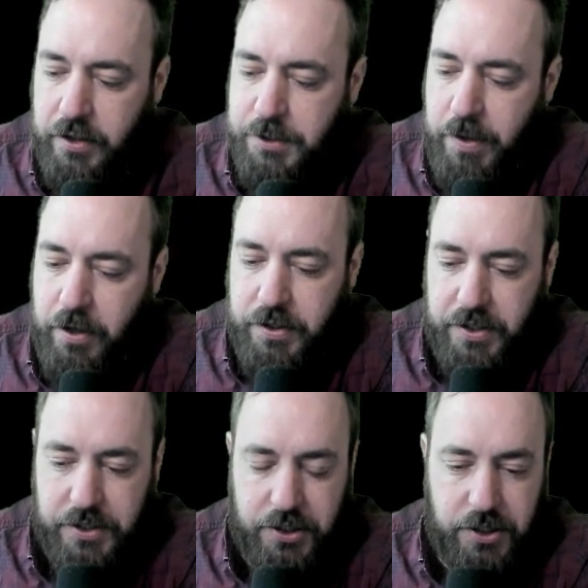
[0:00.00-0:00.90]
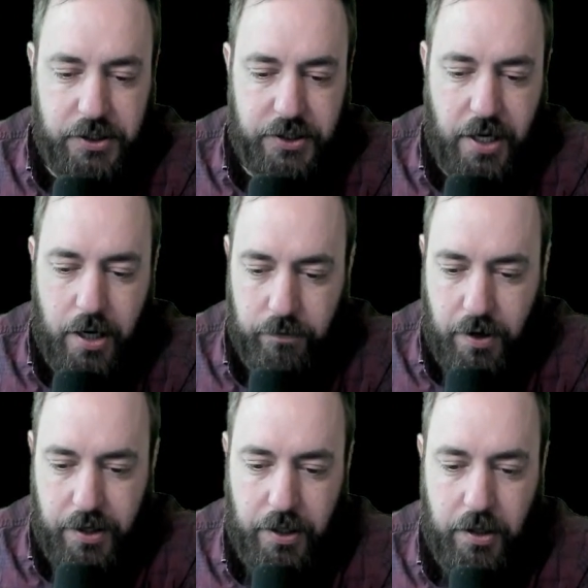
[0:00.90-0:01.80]
a spare DSG channel
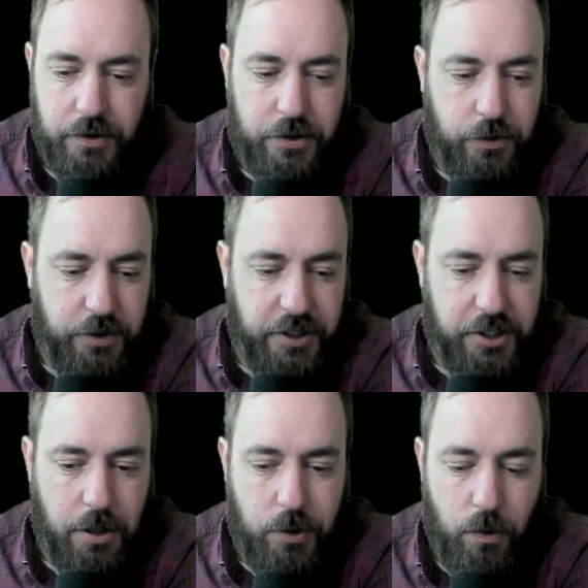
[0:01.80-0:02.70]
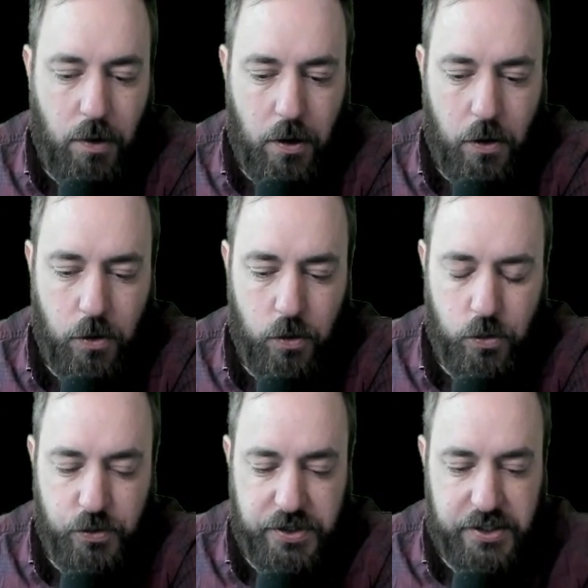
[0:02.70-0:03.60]
right here, and 2
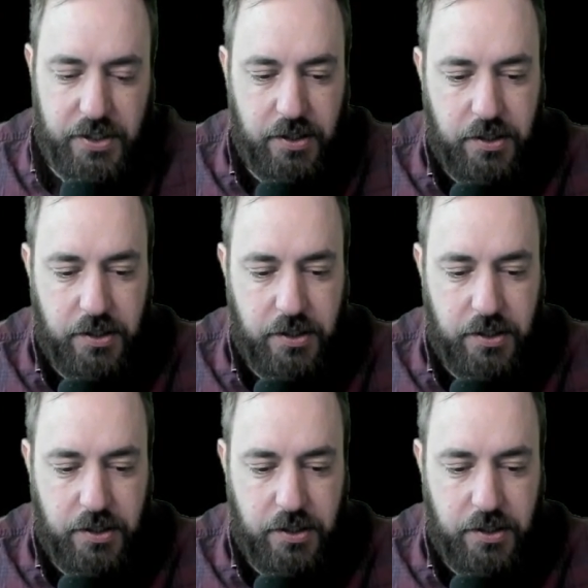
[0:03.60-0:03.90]
DWOs.